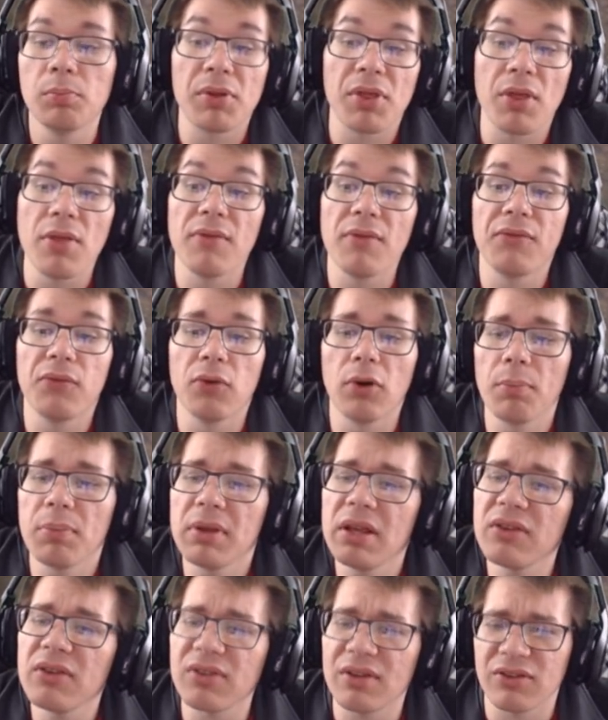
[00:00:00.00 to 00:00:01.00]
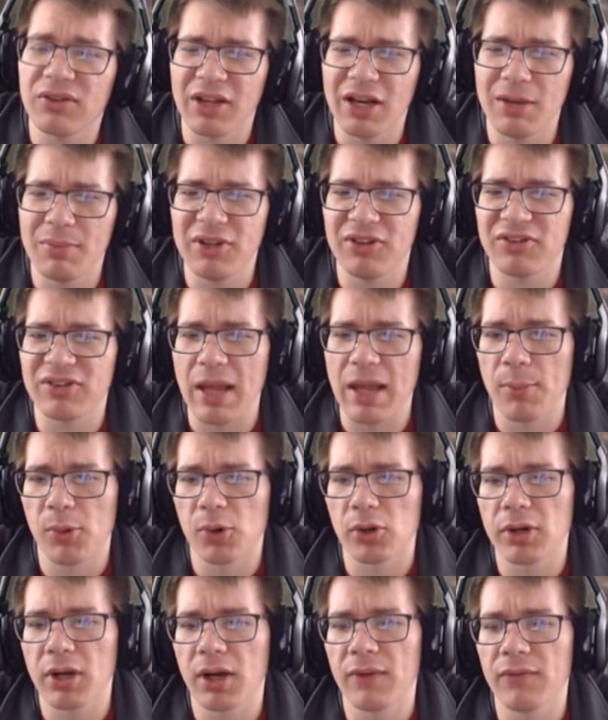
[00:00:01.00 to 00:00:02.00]
But then the 4-piece is going to be
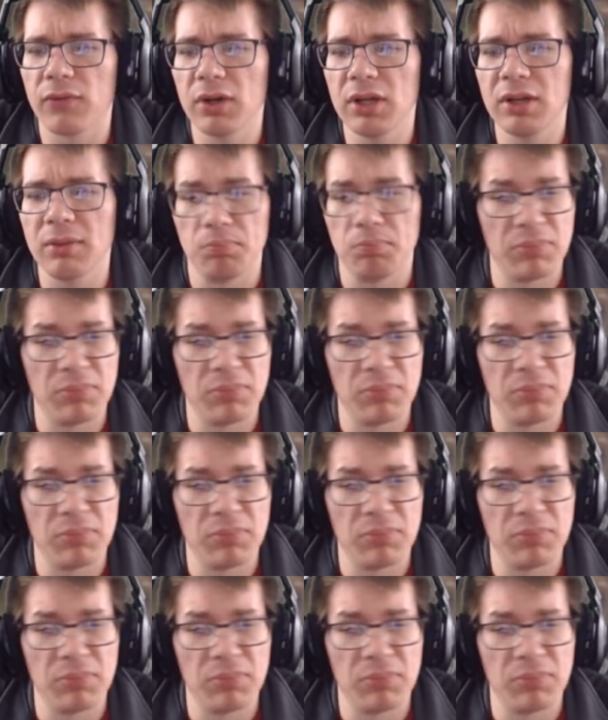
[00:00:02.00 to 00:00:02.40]
stamina recovery.